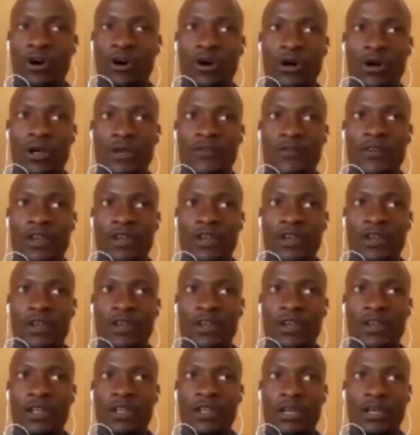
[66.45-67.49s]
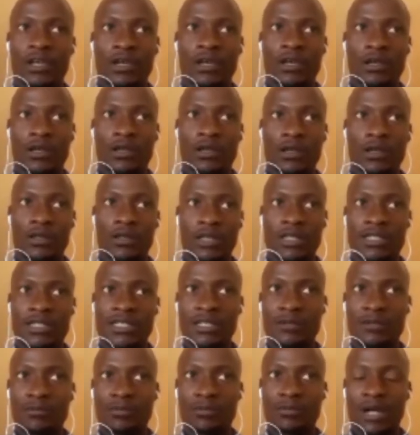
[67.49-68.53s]
even the team
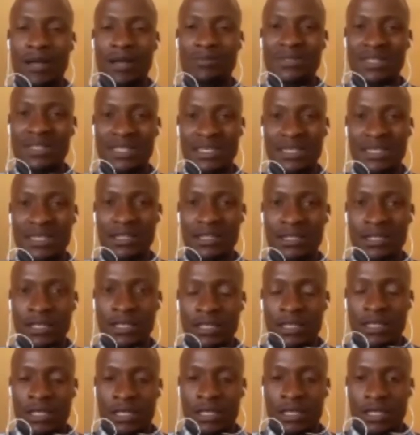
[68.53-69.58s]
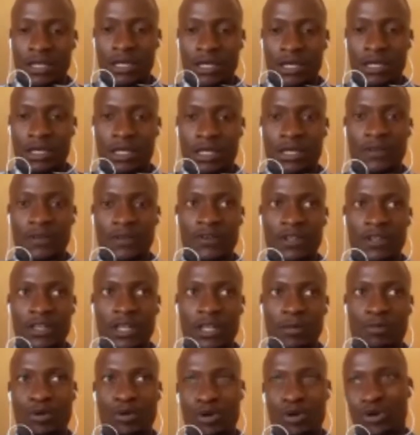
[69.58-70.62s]
comes in, giving the
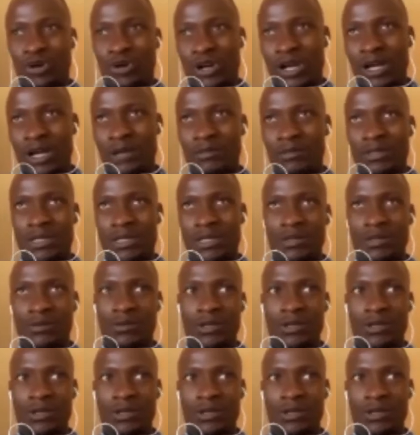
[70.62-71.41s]
programs and